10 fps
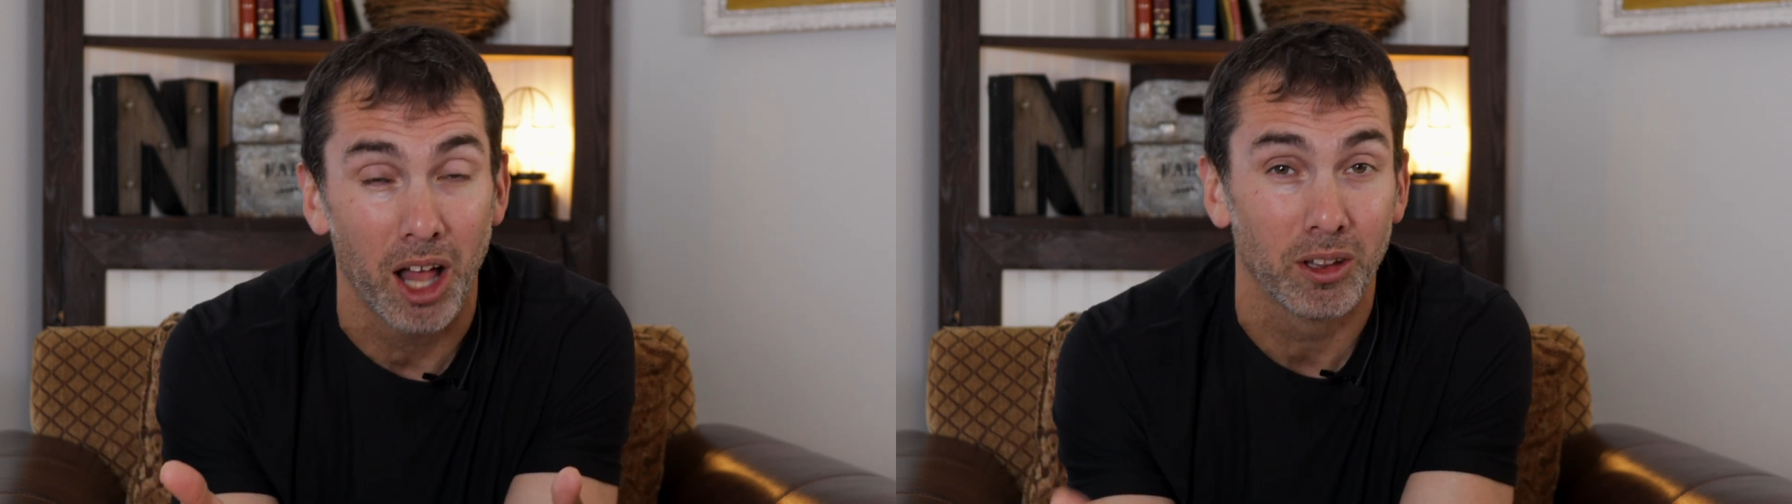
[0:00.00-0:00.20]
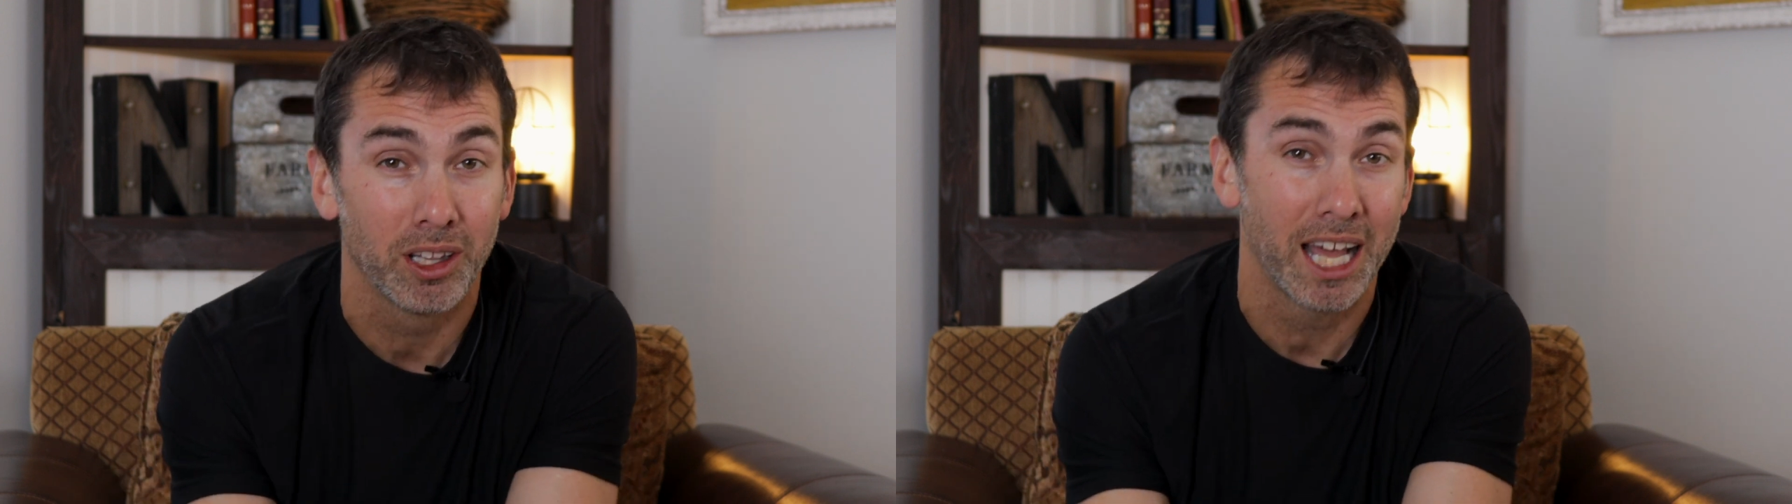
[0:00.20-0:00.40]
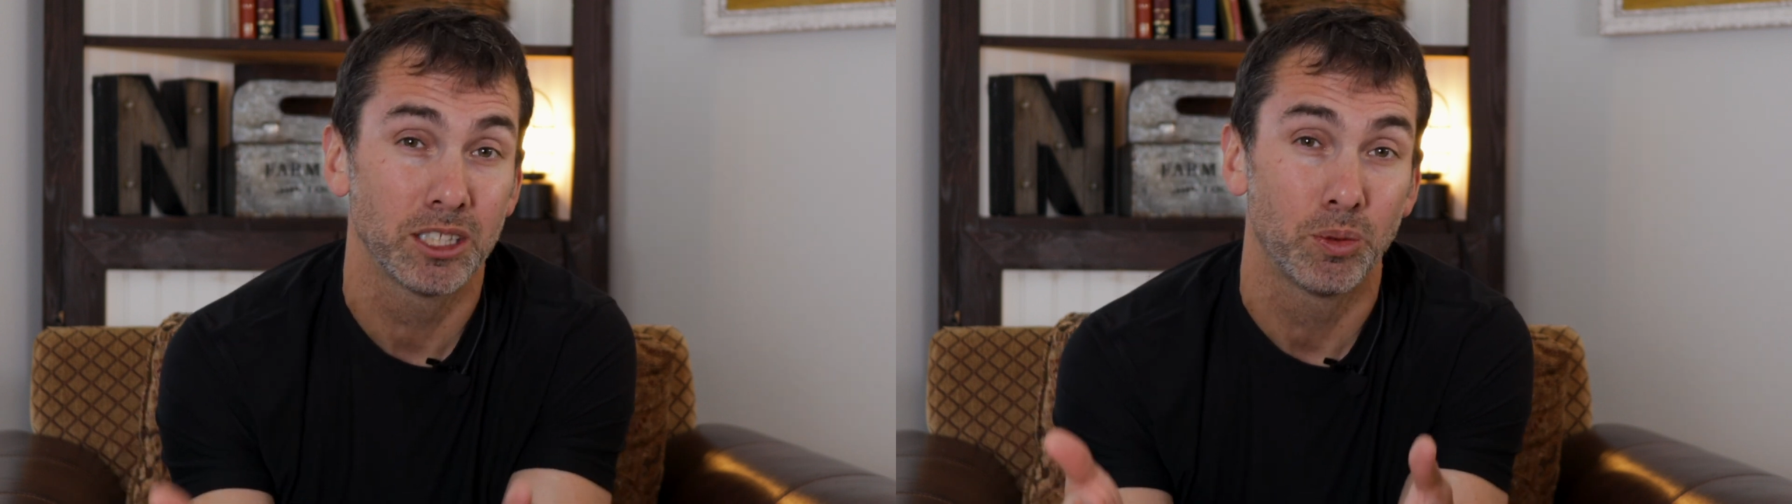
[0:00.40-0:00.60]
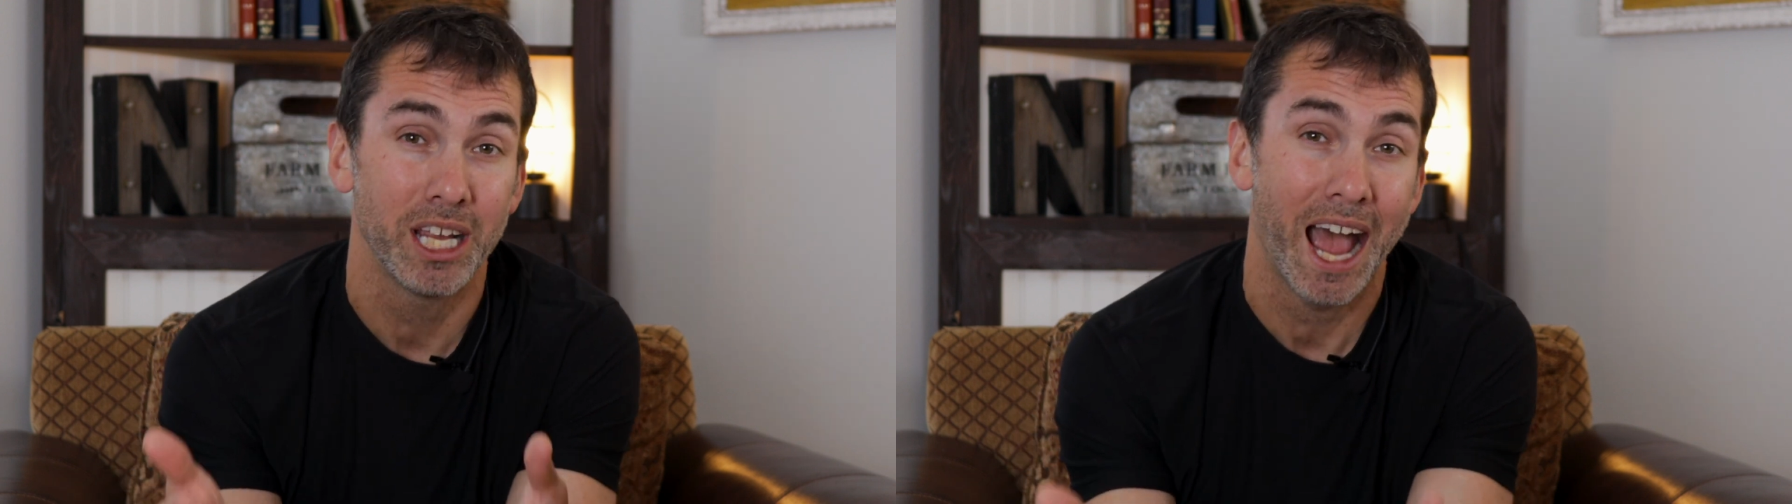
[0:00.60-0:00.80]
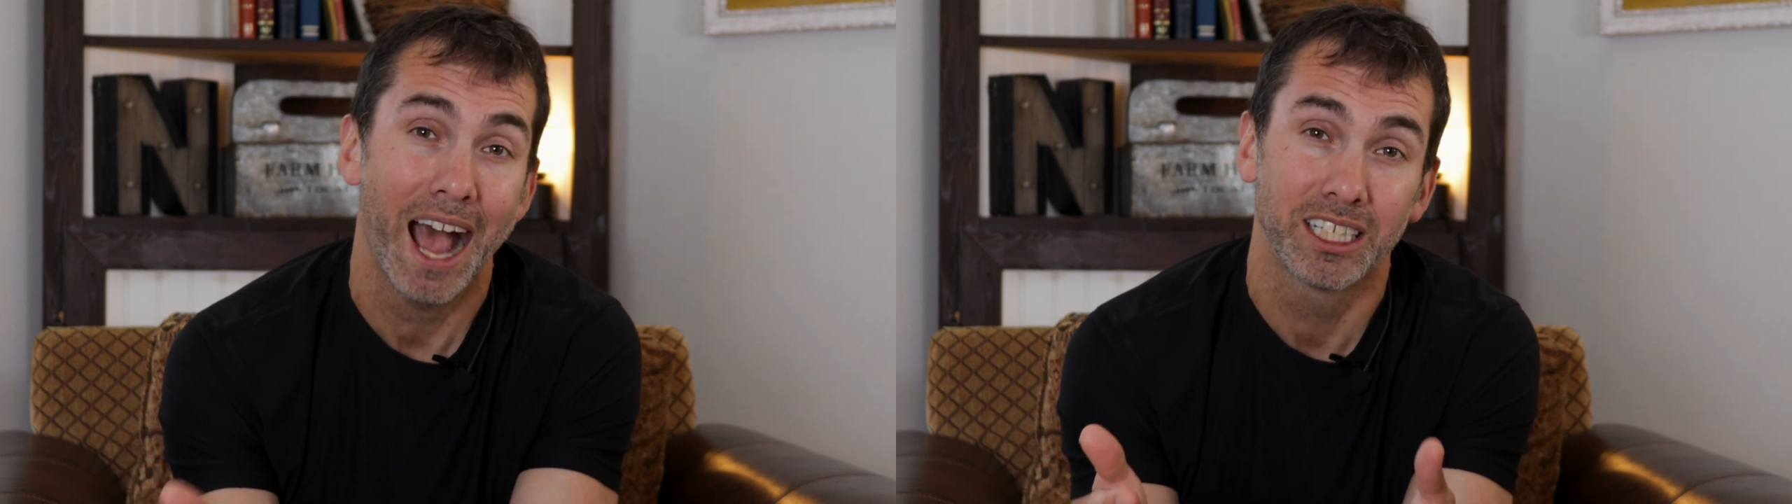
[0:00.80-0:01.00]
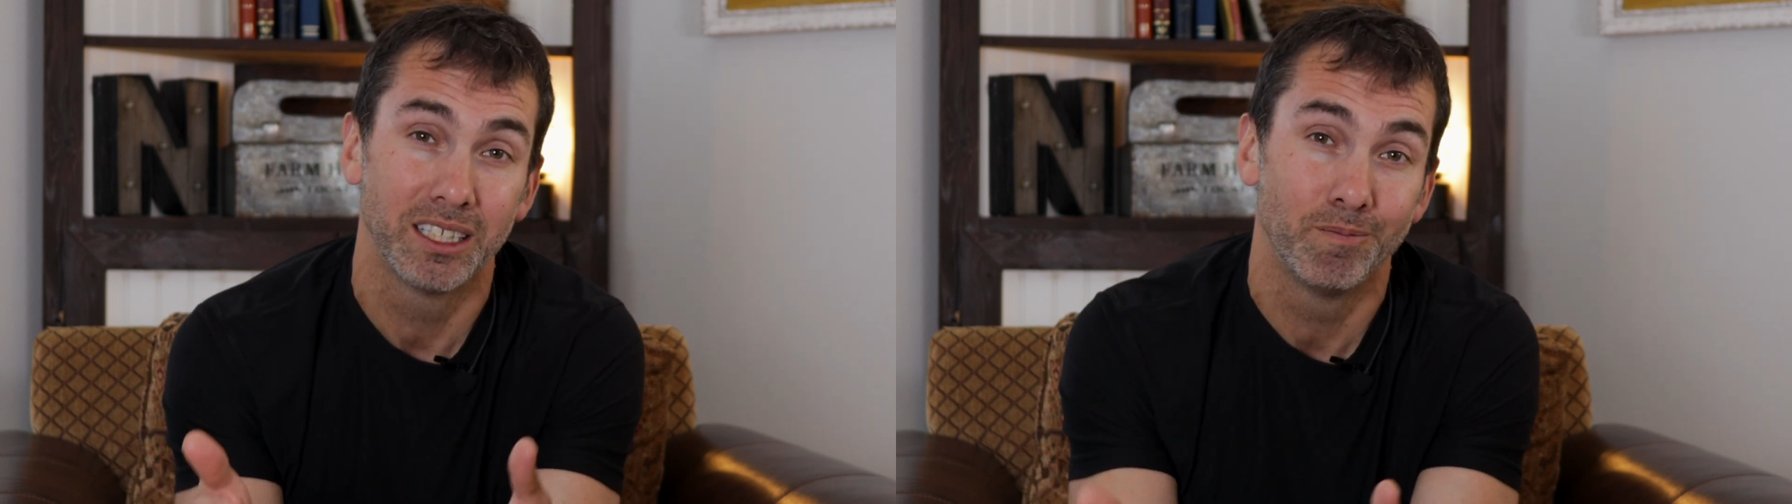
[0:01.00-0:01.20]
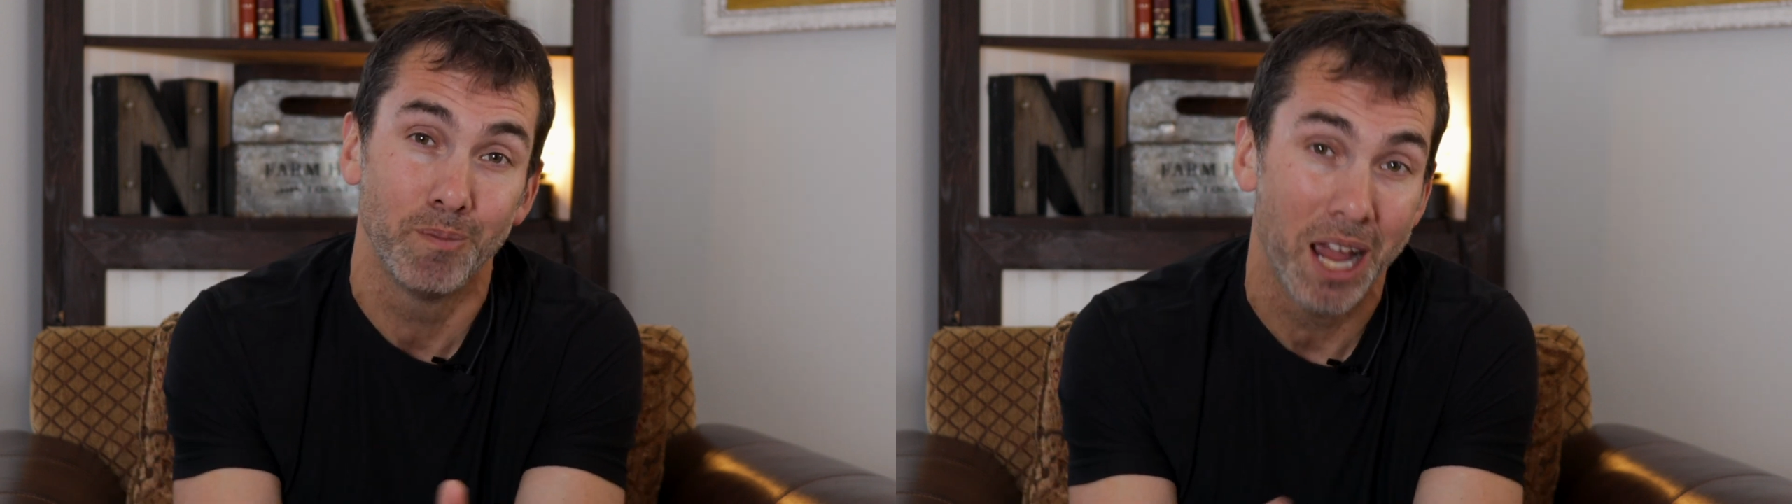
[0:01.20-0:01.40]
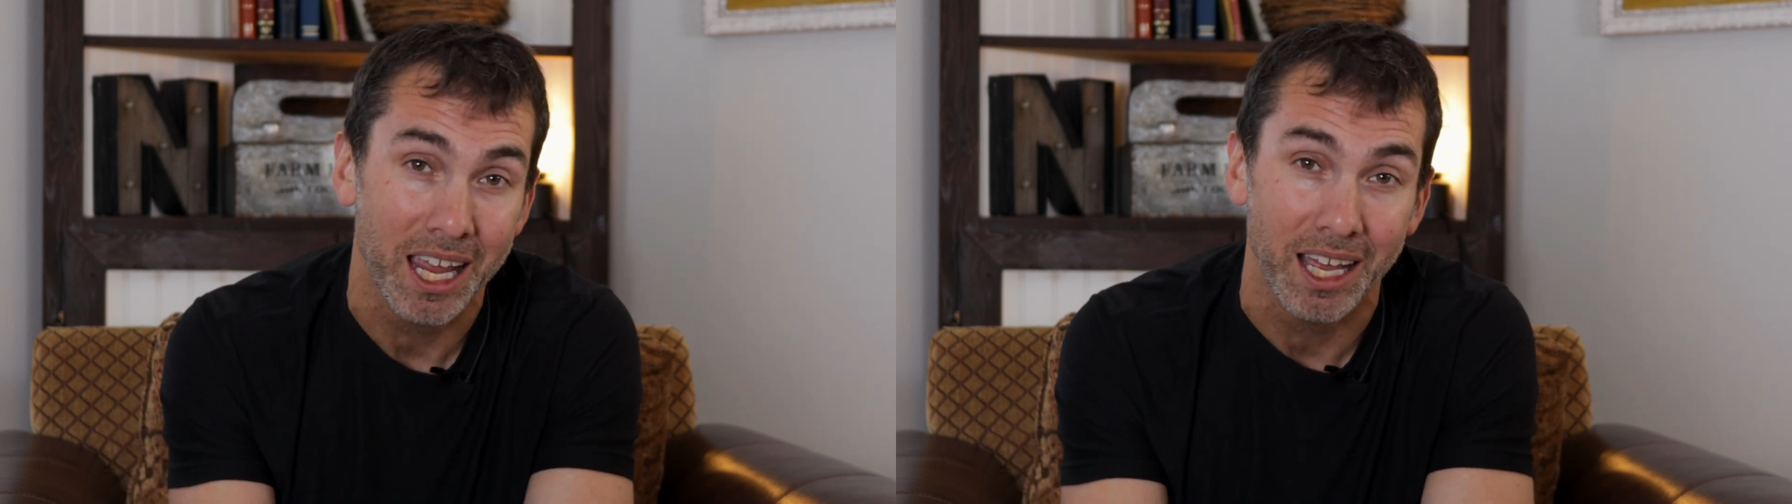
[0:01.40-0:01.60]
a less reactive
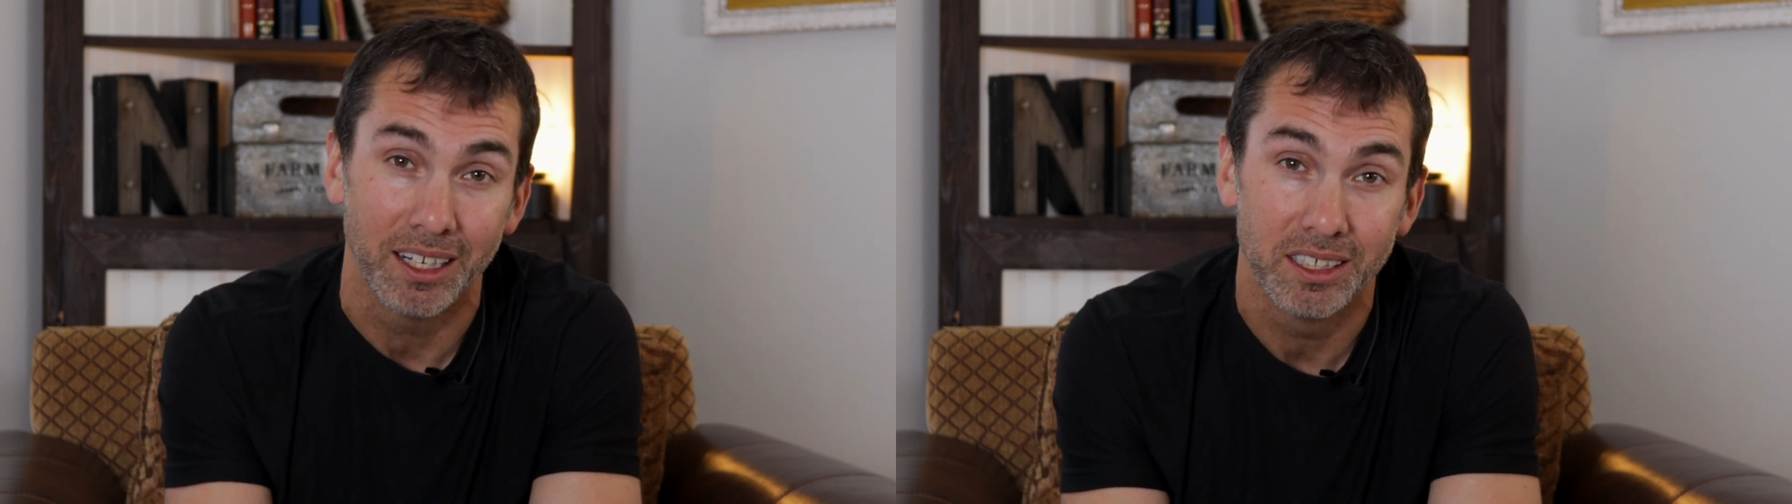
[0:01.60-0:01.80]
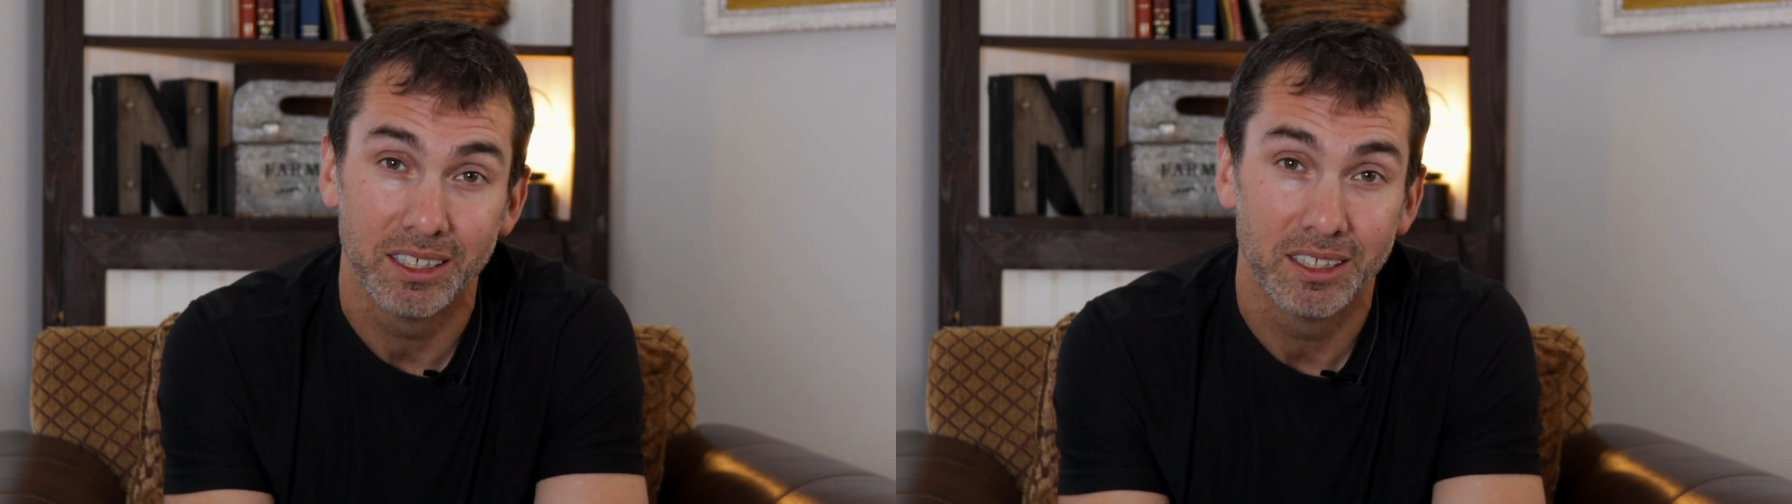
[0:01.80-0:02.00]
man.